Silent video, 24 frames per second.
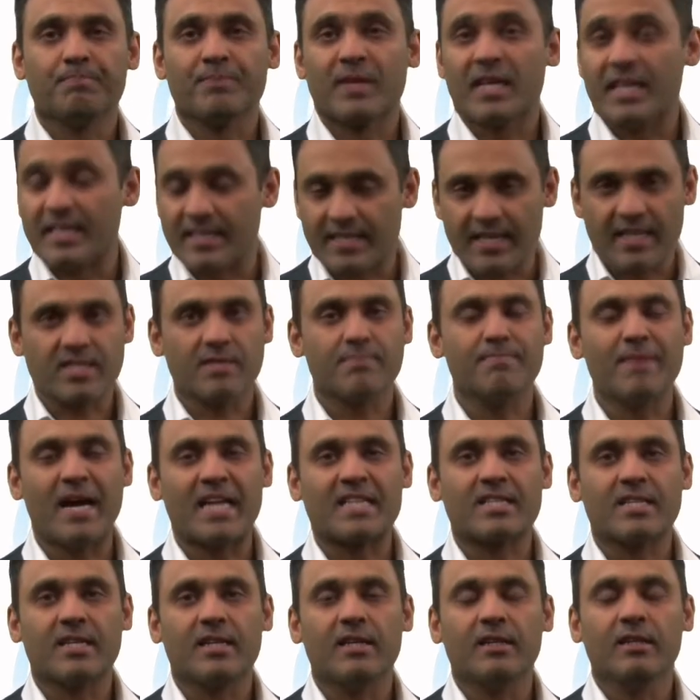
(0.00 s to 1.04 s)
It doesn't
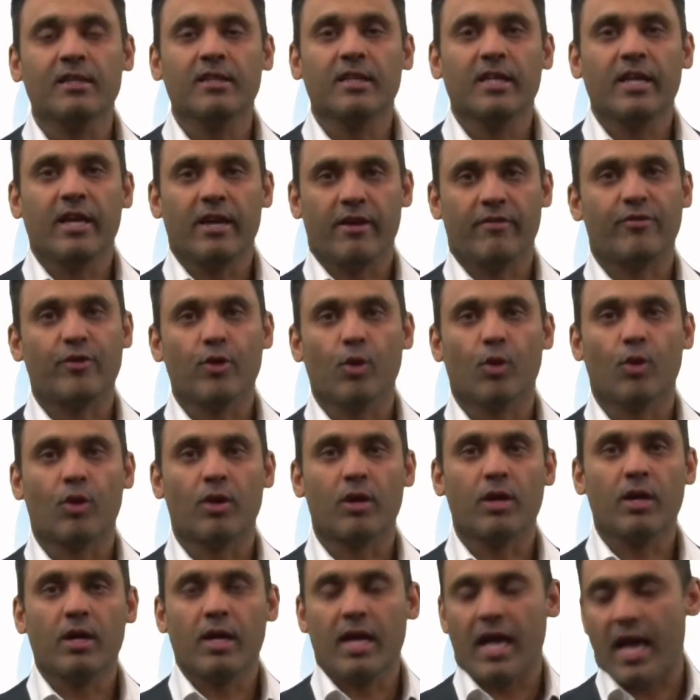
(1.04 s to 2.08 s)
matter if you're